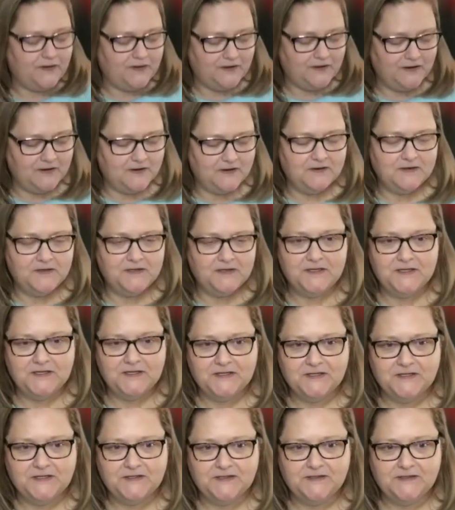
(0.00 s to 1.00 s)

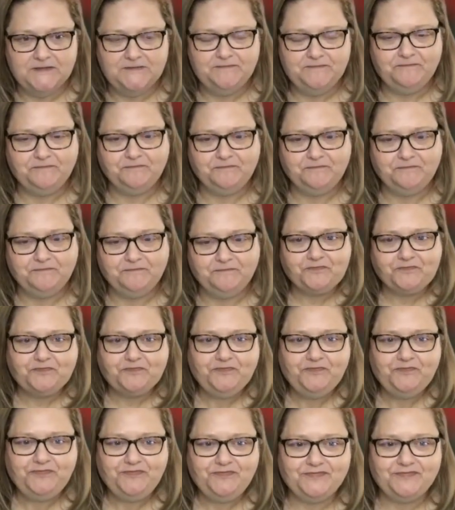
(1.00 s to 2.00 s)

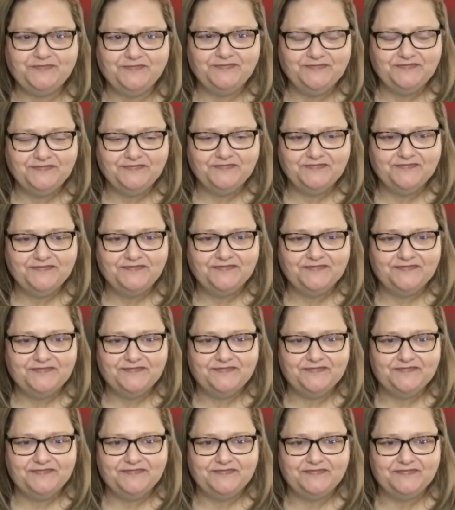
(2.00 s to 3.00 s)

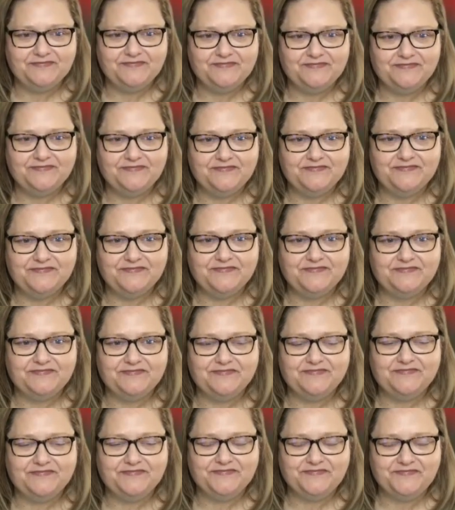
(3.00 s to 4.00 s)

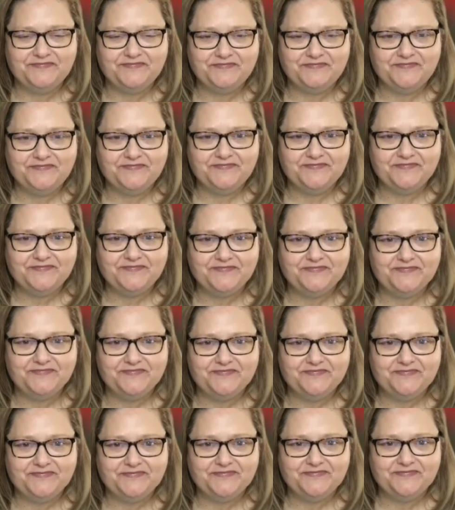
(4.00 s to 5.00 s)

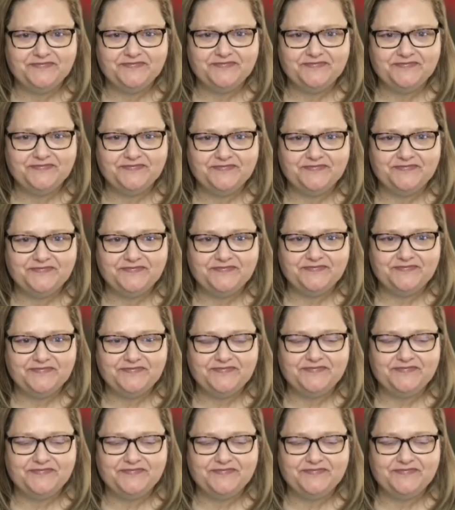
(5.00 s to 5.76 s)
(not speaking)